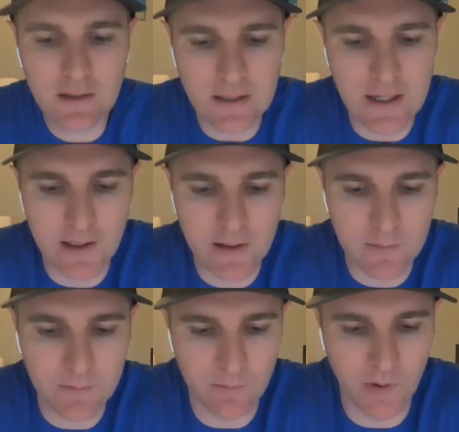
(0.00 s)

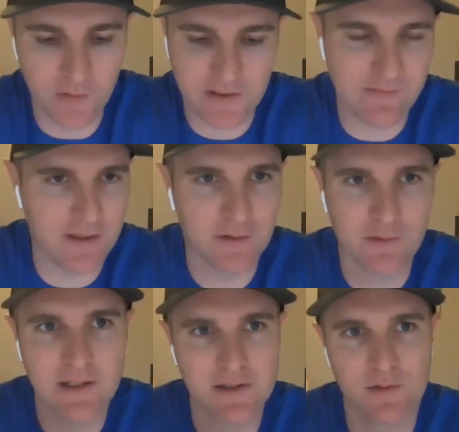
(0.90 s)
Um, we also have
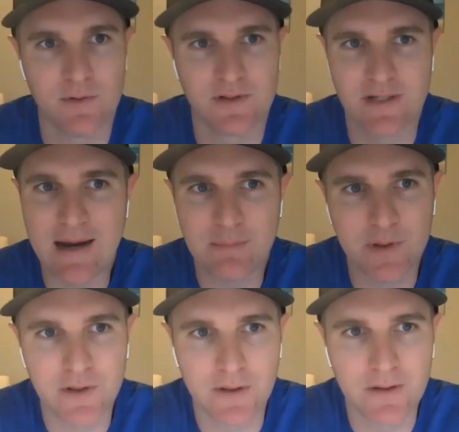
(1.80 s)
integrations with
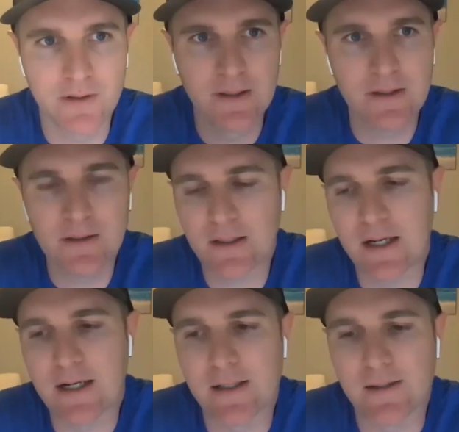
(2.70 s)
Zapier.
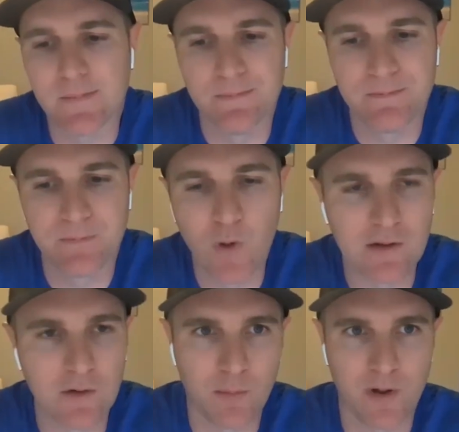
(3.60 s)
Um,
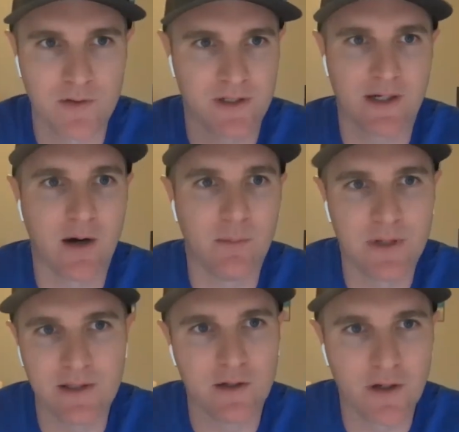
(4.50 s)
Ylopo is a
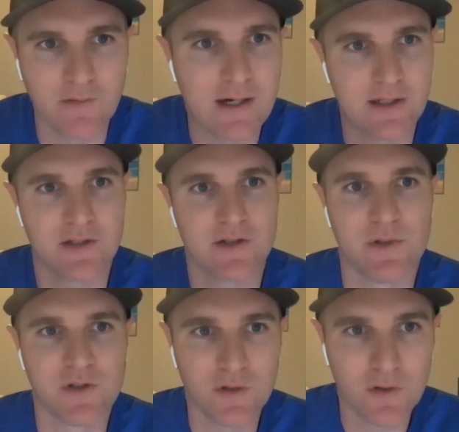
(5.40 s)
company that a lot of our
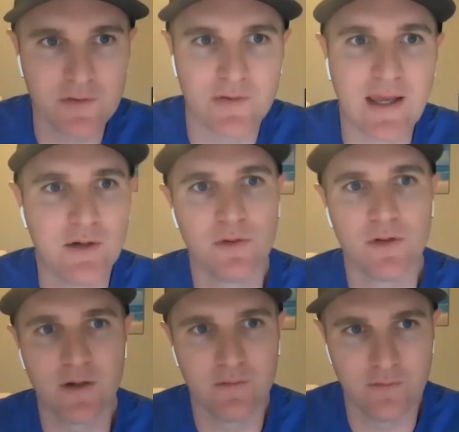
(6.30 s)
customers use, and they do a
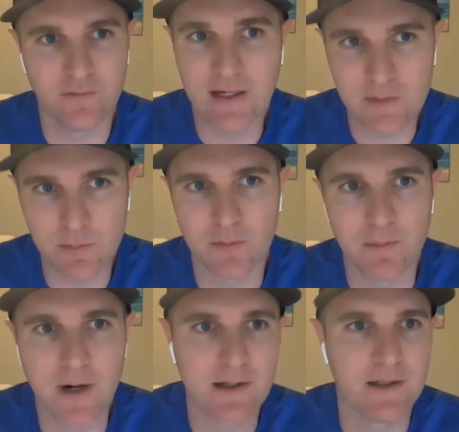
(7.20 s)
lot of Facebook
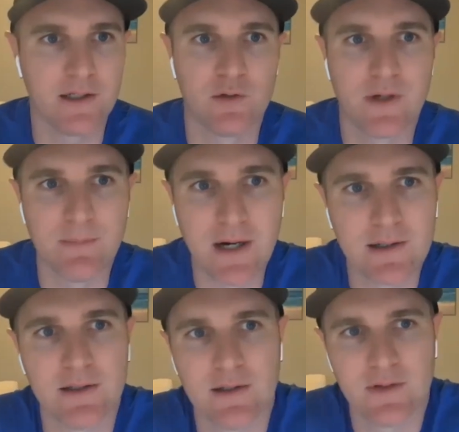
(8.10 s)
marketing and
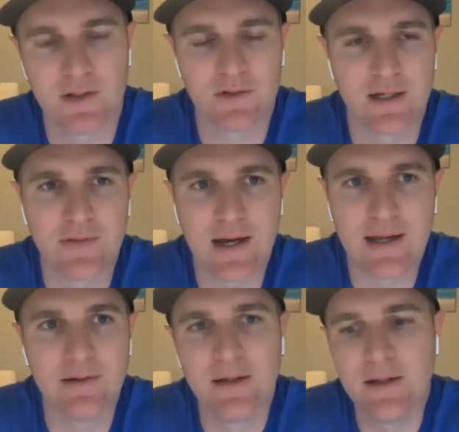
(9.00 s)
remarketing and things like
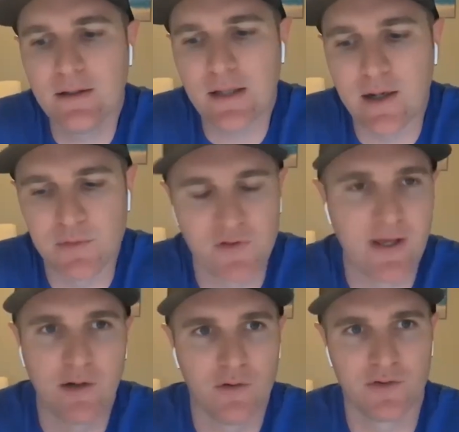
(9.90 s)
that. Um, so
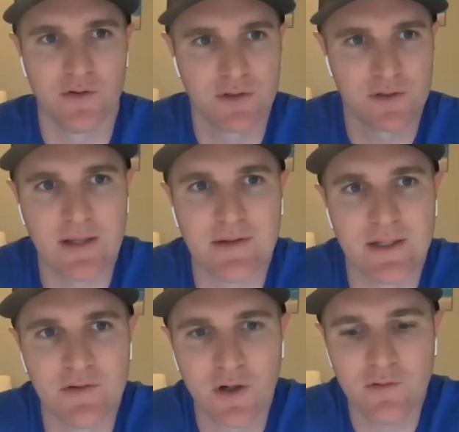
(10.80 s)
they also just send
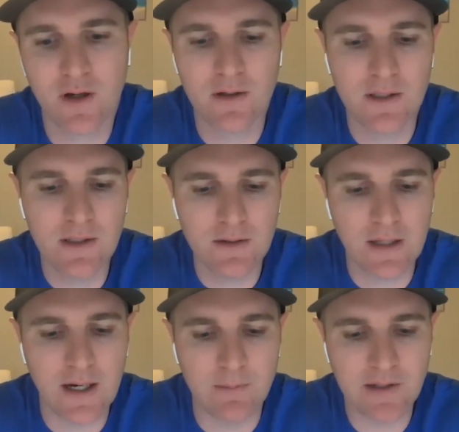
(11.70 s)
leads over.
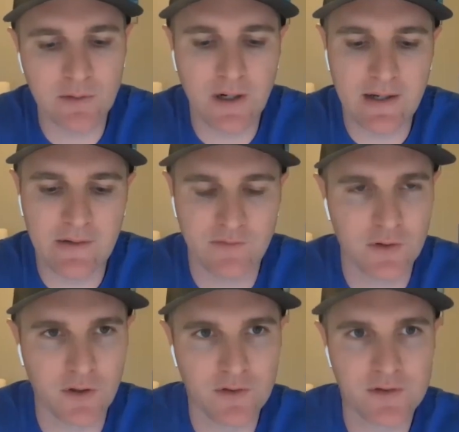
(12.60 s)
Um, otherwise, if
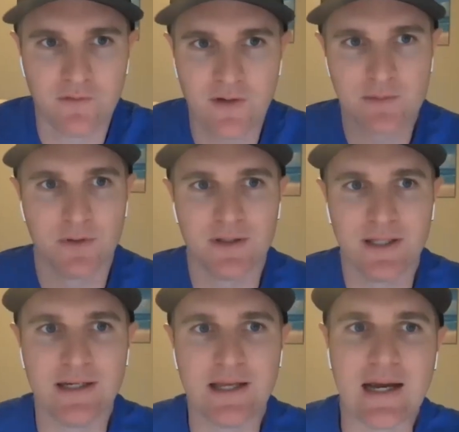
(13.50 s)
you're not using Facebook
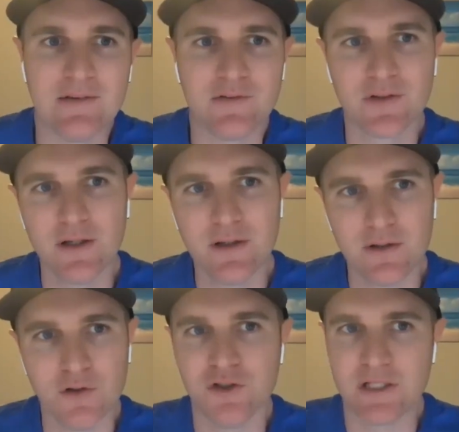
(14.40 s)
lead ads,
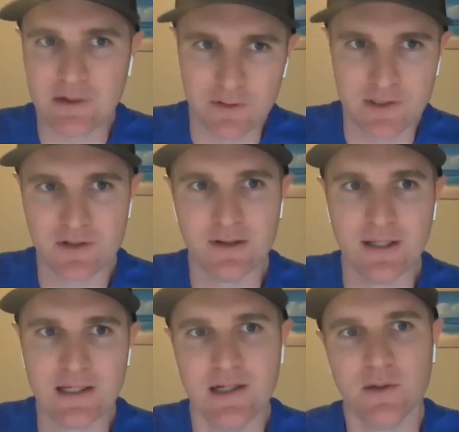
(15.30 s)
you're generally just
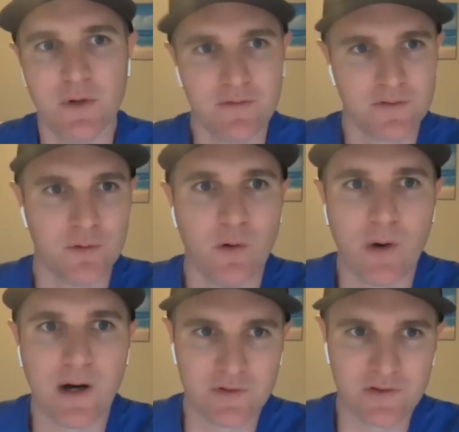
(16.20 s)
linking them off to a
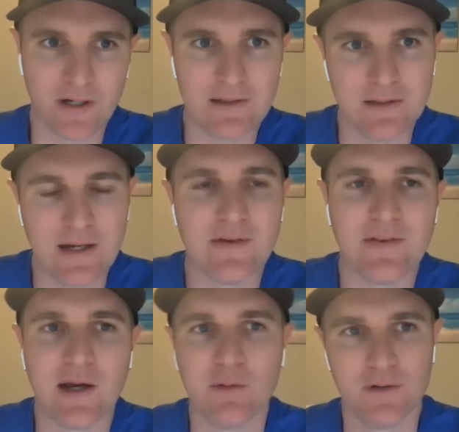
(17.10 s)
website, and then
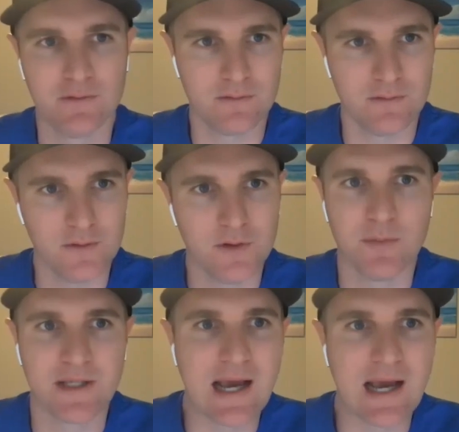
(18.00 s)
they would you'd
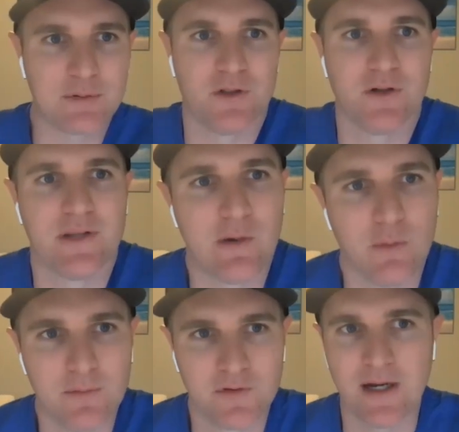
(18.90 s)
be captured on that
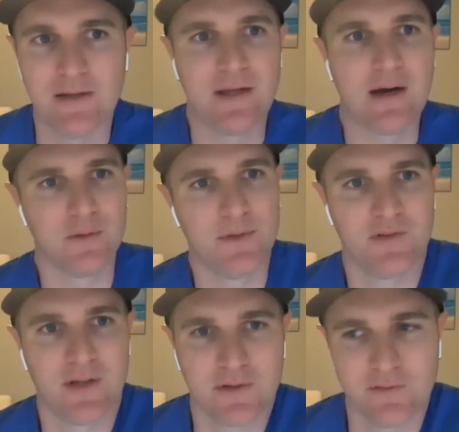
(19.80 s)
website, and that would be
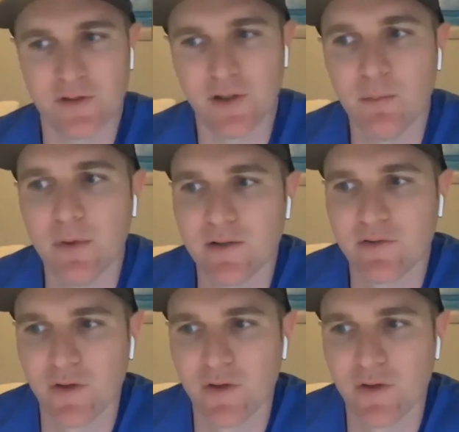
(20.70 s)
sent to follow up boss.